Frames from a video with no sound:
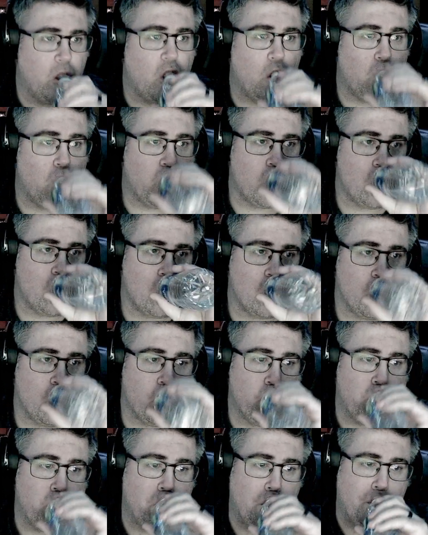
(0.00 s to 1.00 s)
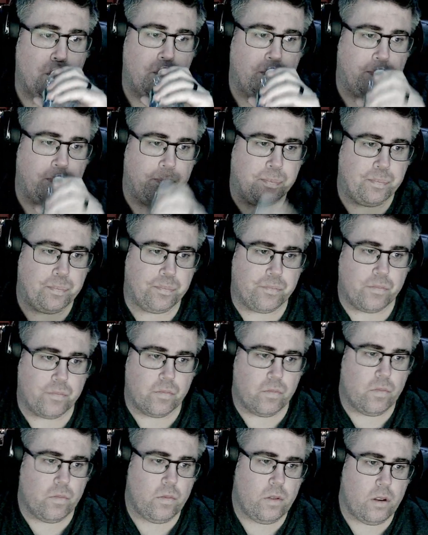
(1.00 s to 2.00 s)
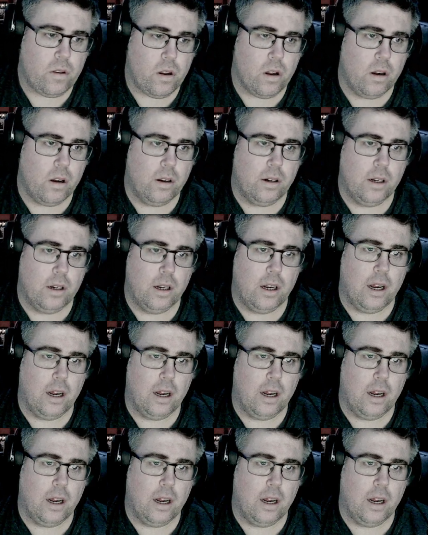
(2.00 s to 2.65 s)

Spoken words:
Mm-hmm. What's your prediction for